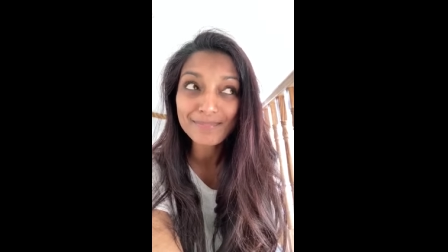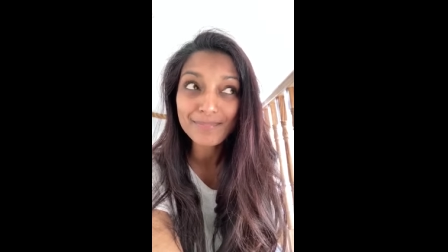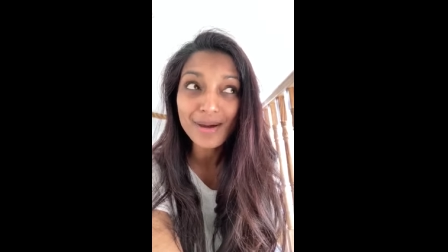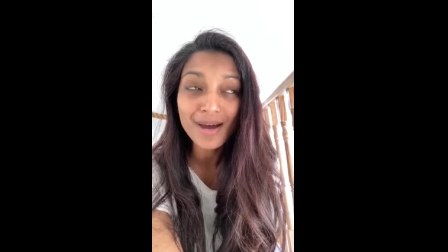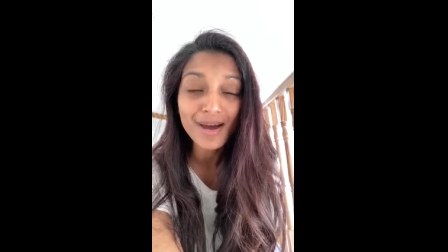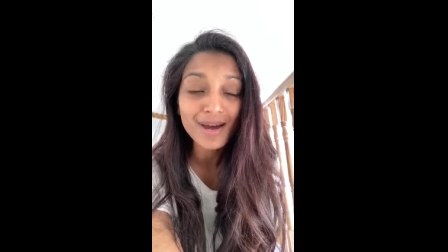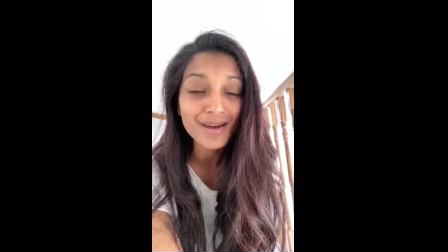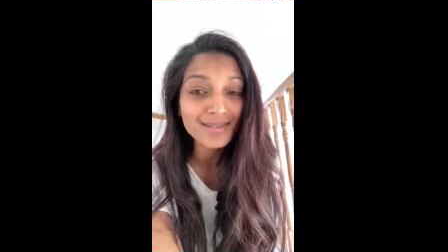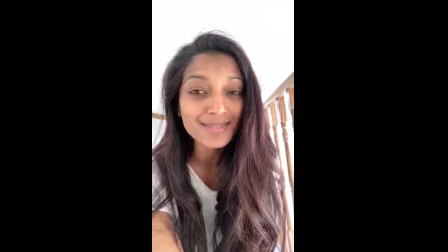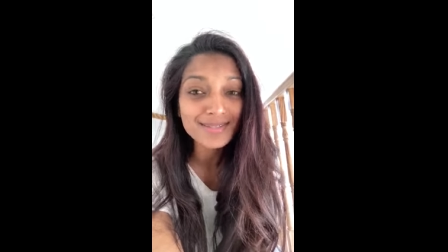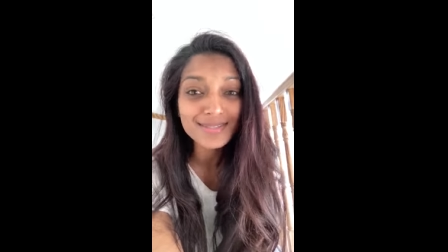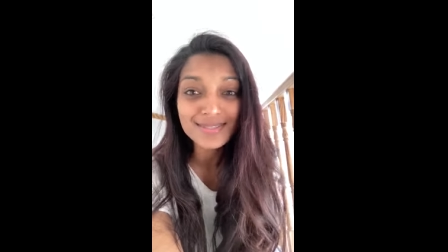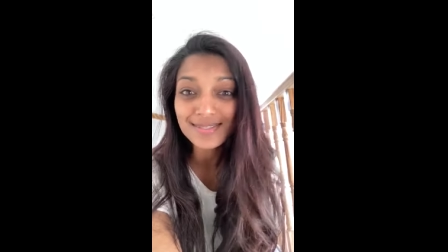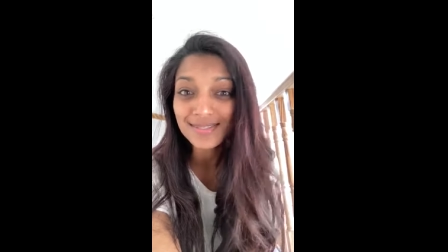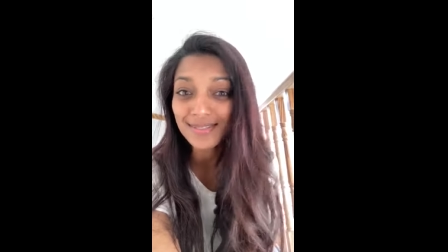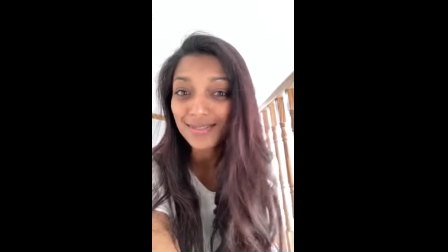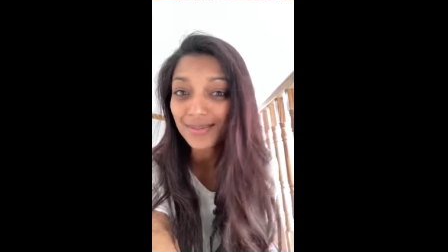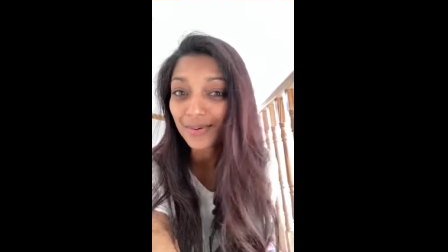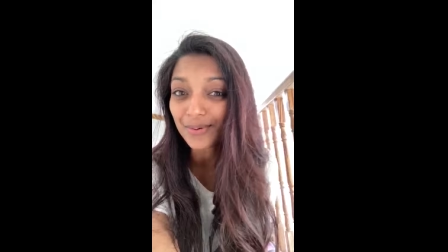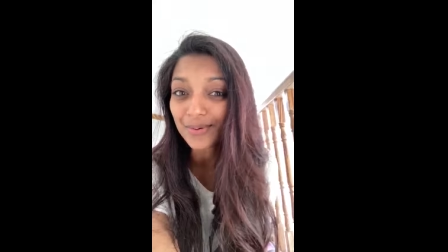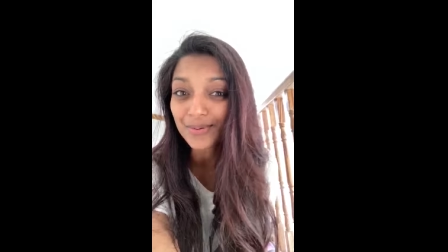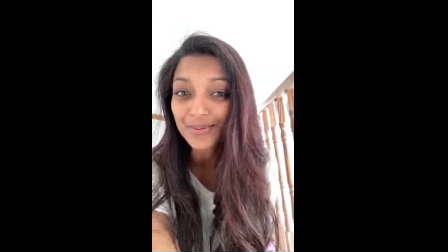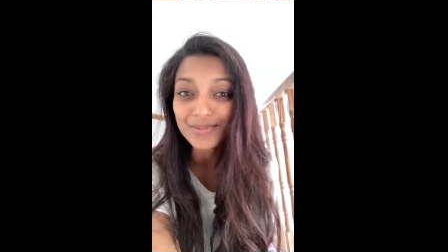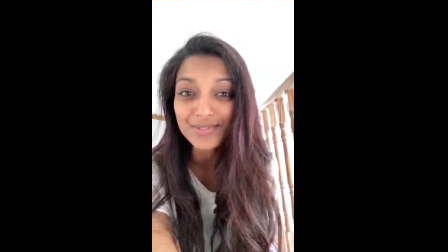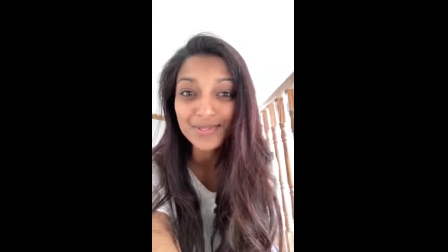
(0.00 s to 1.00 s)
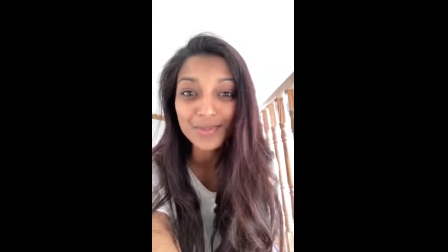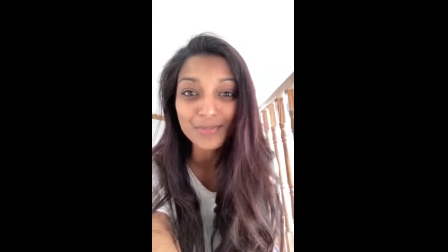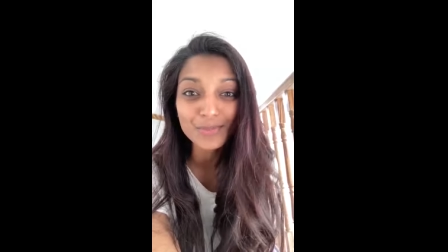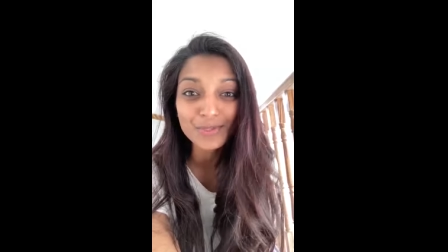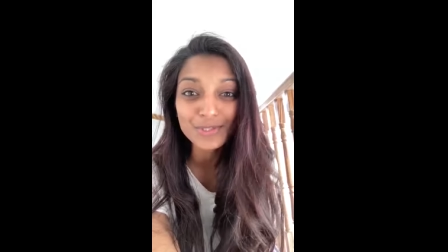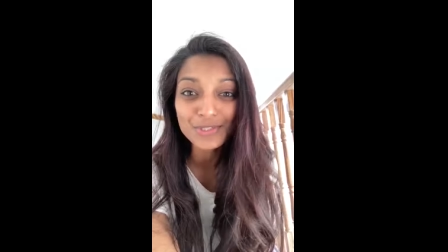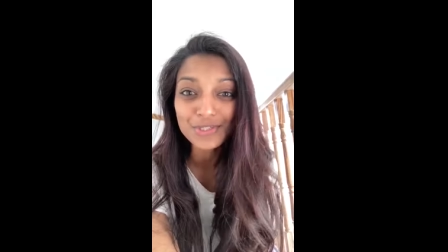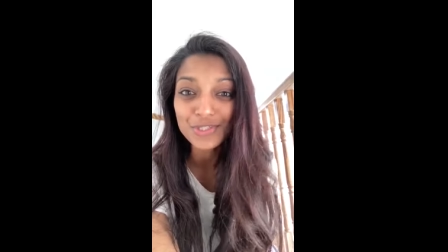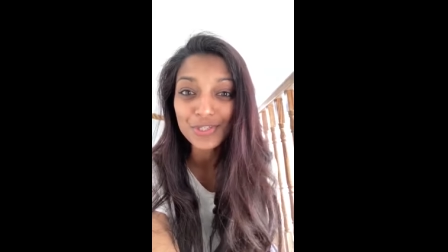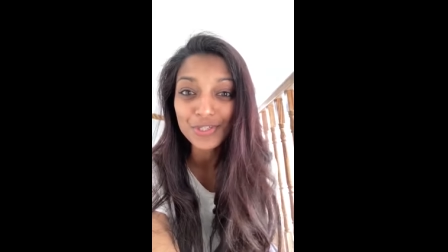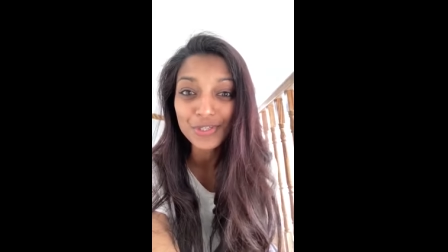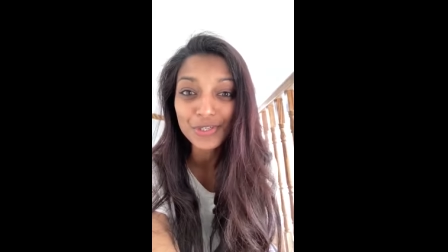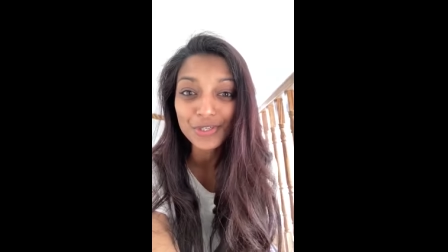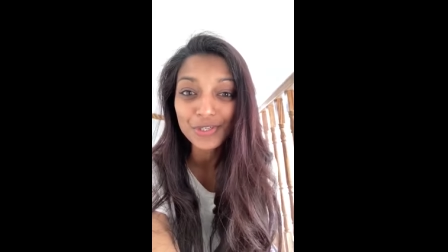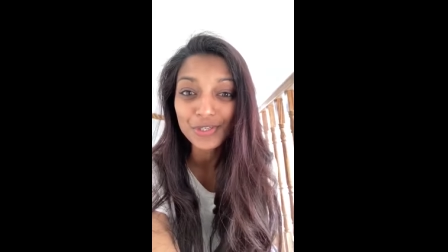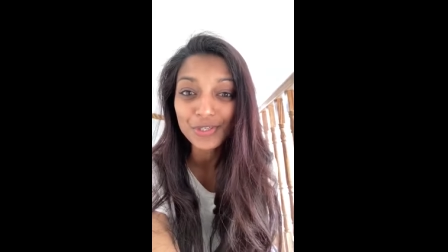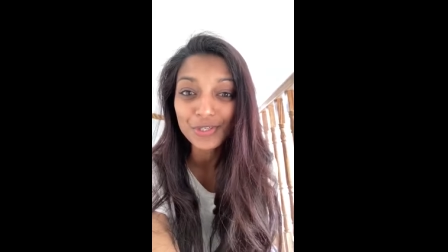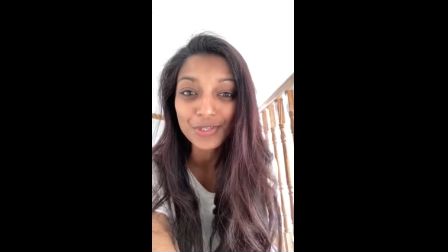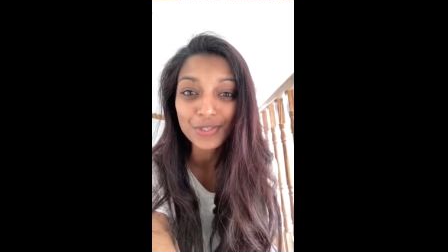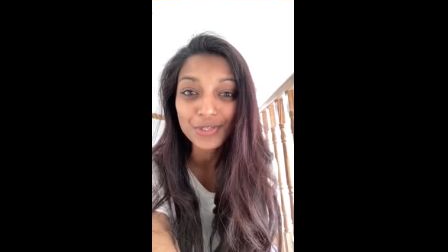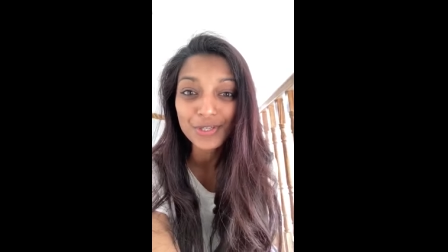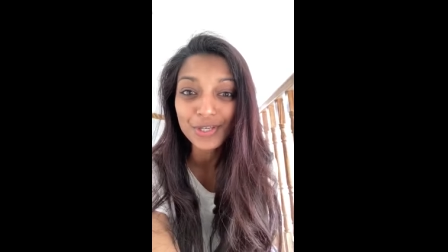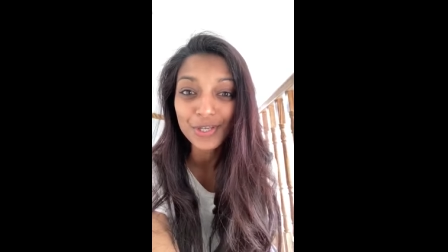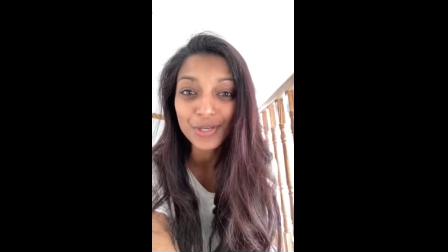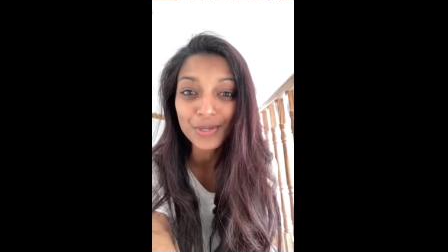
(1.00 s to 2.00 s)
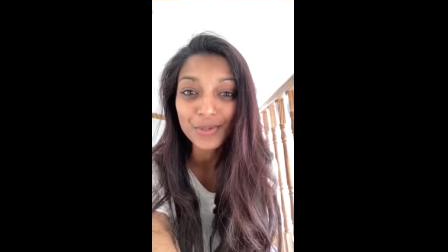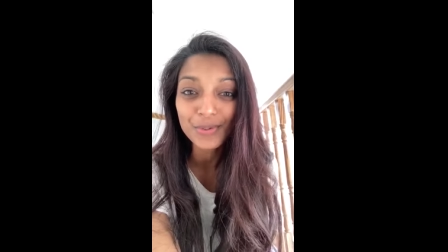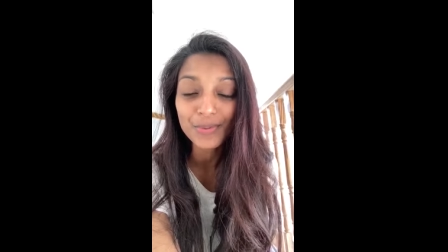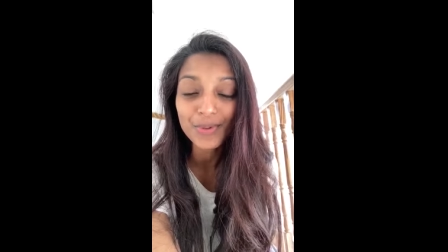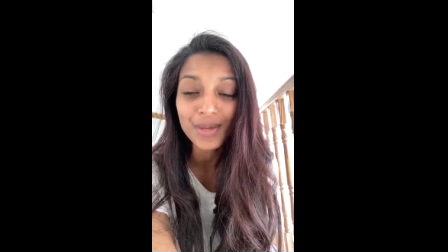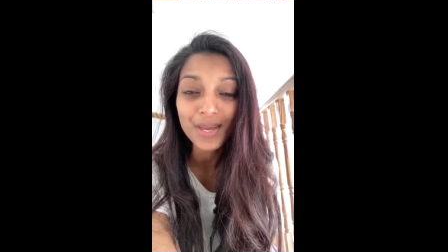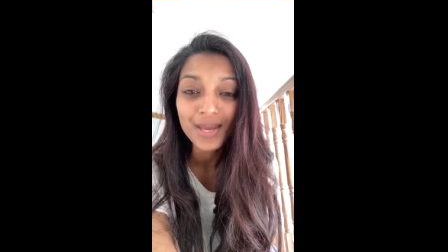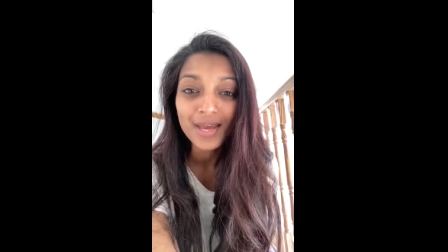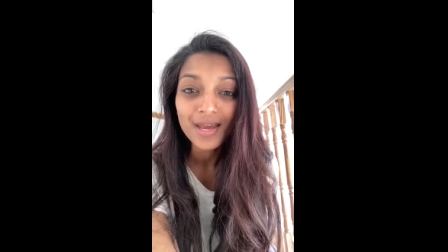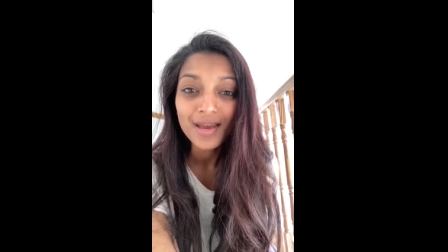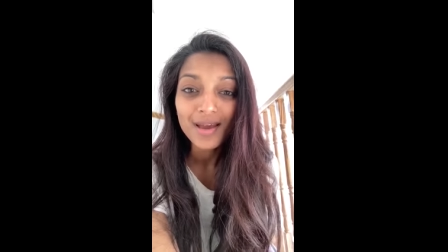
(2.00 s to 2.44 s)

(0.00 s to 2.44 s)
pastor or someone she knew